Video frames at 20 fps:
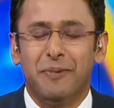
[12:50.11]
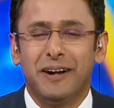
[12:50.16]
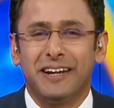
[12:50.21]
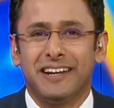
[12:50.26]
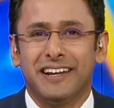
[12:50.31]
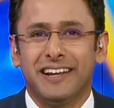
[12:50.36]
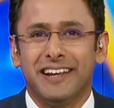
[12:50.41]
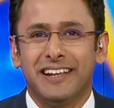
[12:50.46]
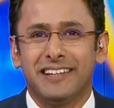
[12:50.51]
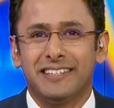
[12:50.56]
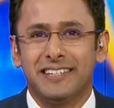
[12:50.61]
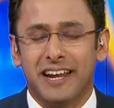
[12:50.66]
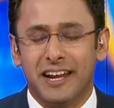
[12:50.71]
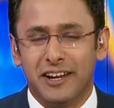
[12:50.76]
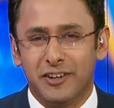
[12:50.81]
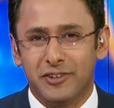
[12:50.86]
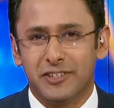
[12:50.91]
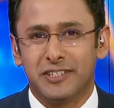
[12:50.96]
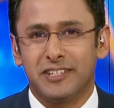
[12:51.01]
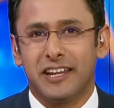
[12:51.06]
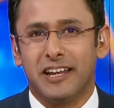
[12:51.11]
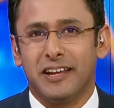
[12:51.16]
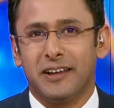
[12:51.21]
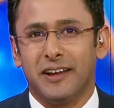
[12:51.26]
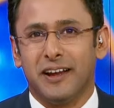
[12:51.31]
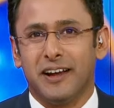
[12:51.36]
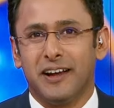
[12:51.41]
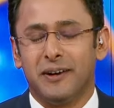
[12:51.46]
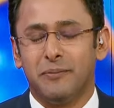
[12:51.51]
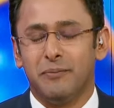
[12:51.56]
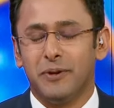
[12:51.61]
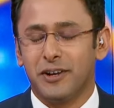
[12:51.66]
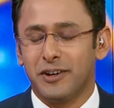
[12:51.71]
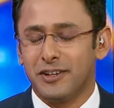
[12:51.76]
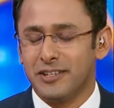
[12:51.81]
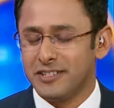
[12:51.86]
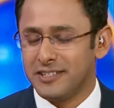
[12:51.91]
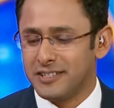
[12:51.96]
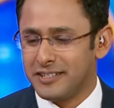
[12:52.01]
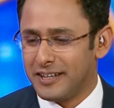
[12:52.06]
But it's interesting uh,
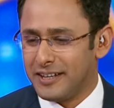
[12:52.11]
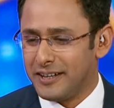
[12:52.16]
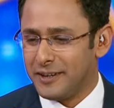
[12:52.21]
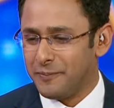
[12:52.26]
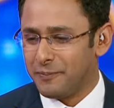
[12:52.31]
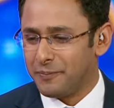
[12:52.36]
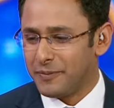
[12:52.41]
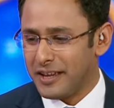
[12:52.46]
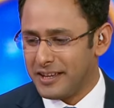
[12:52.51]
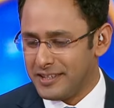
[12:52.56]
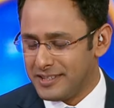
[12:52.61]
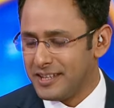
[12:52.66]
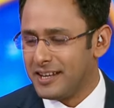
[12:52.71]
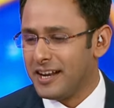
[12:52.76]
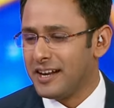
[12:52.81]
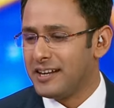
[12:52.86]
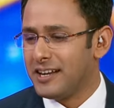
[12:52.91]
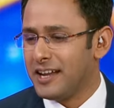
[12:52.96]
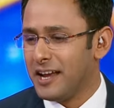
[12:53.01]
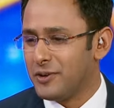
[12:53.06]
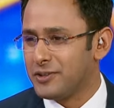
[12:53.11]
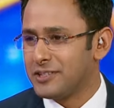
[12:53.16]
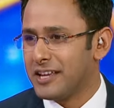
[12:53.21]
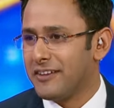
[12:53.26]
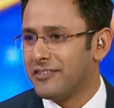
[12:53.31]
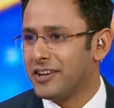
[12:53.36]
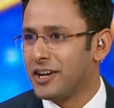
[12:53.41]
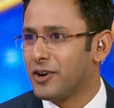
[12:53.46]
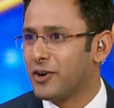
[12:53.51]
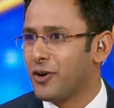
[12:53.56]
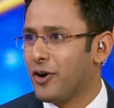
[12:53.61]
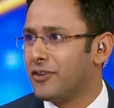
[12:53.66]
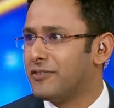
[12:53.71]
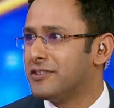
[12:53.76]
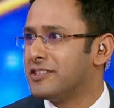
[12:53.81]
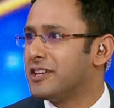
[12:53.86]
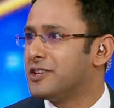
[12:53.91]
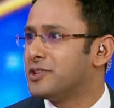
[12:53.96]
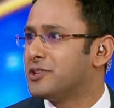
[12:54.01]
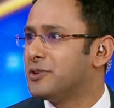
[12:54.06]
because uh, incidentally, I was having a
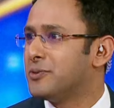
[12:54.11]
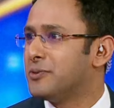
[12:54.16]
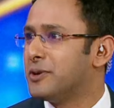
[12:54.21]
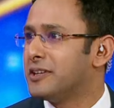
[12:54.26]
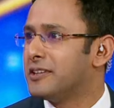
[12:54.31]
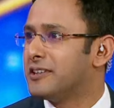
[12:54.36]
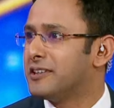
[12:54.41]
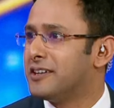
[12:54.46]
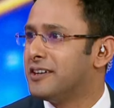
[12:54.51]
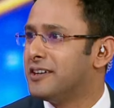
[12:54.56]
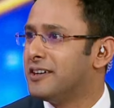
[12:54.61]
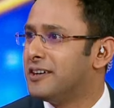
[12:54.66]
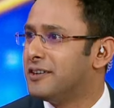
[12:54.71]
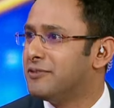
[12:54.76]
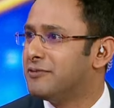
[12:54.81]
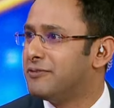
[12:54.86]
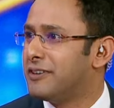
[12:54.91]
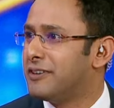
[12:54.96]
conversation with uh, a